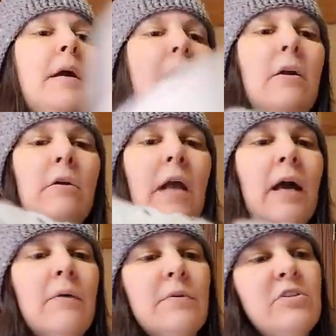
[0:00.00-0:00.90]
Aran
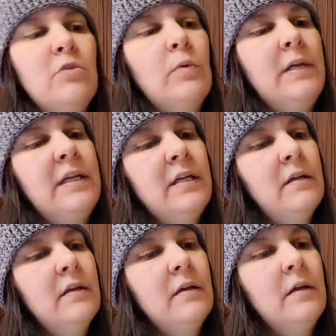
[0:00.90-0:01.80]
Irish Tweed.
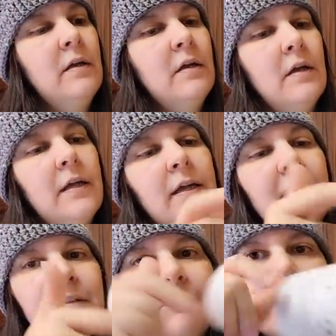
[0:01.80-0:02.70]
I
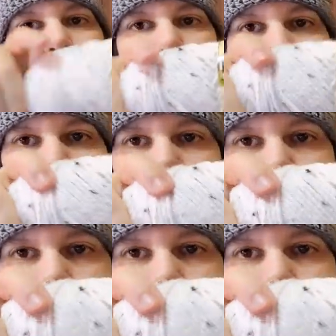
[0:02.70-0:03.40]
got the flecked one